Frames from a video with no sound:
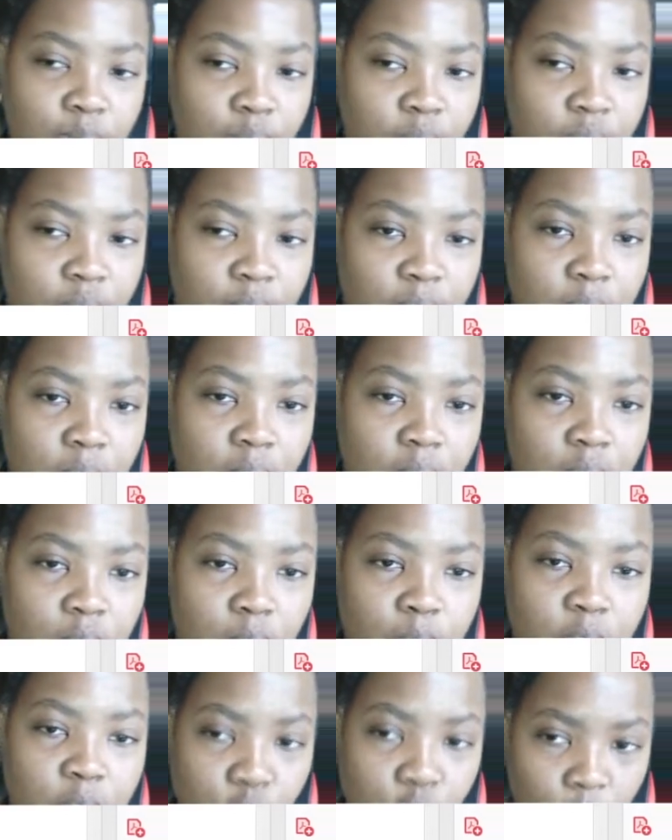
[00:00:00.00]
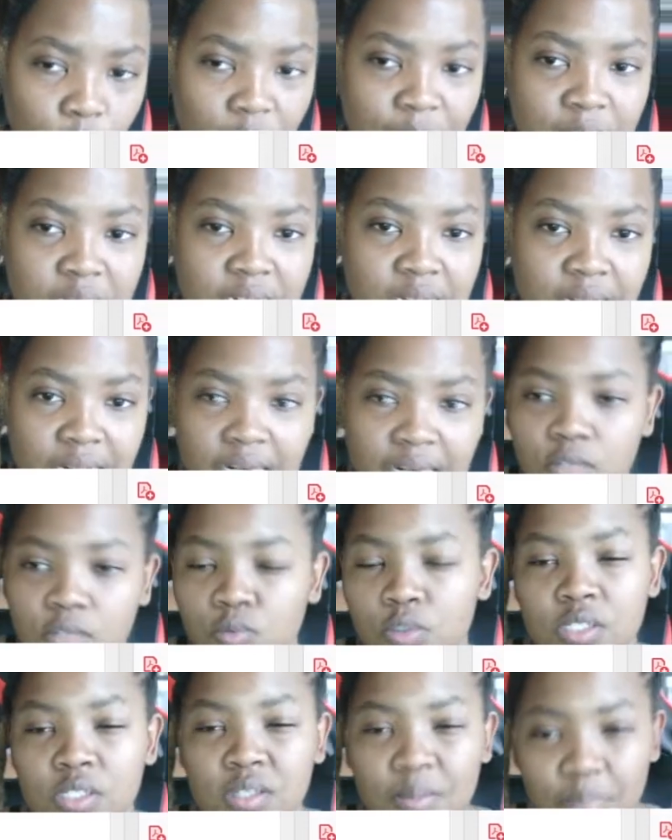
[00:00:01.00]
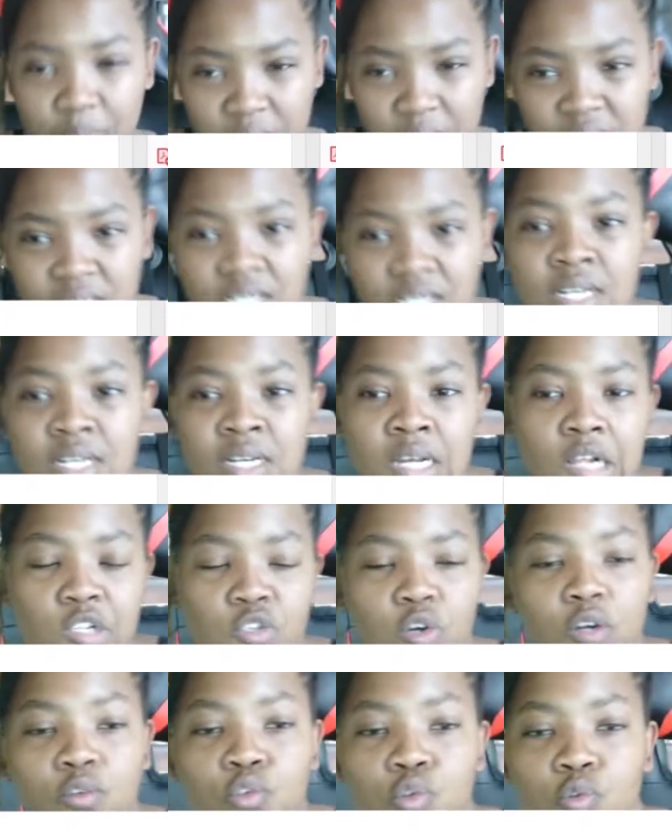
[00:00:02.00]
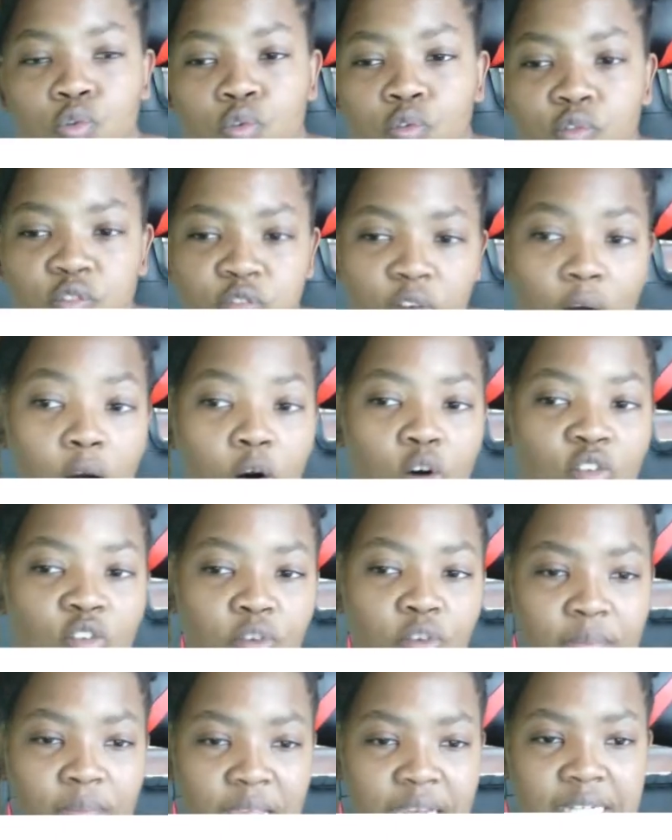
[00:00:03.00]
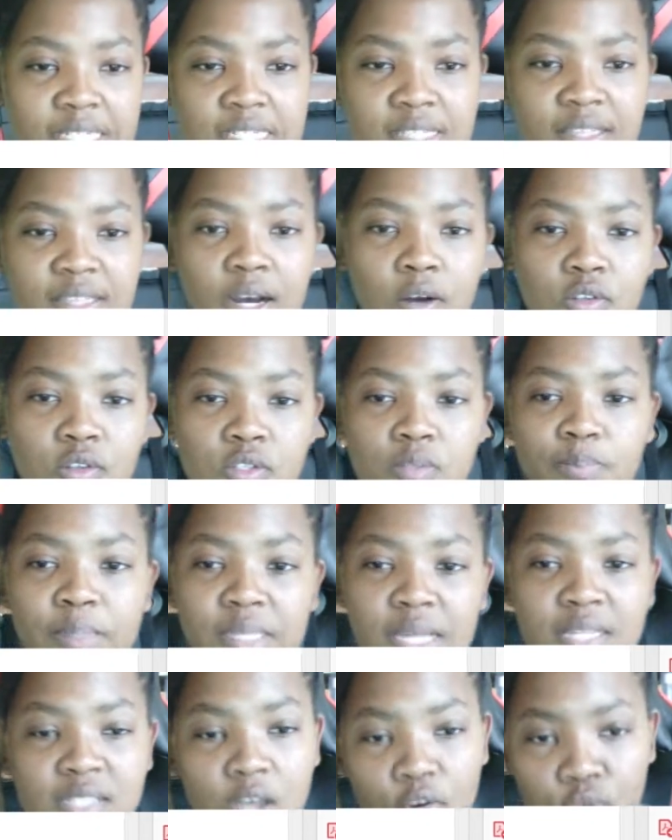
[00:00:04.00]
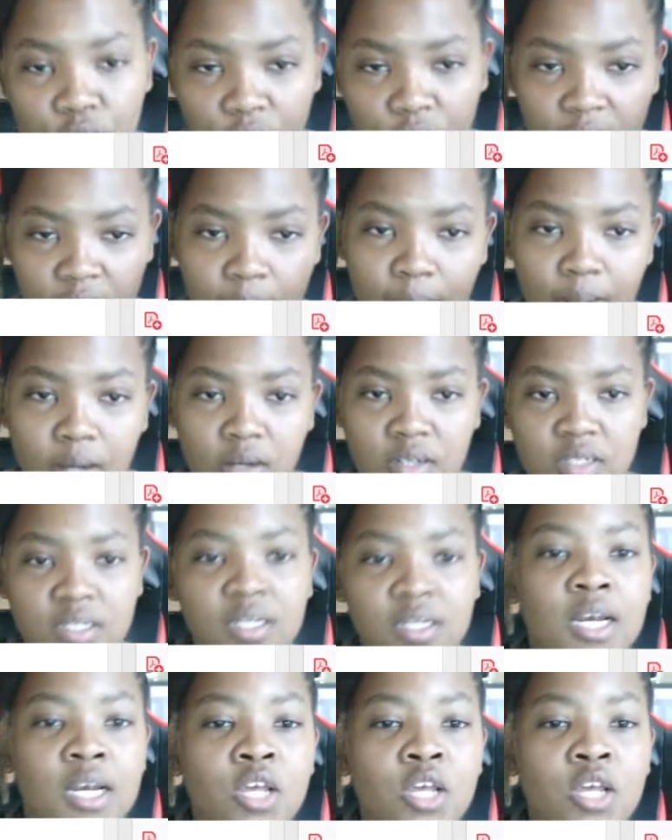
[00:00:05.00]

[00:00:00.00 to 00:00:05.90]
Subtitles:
per square meter, right? Which is a bit, it's not too far off from the 18,000, but that's how you think about it.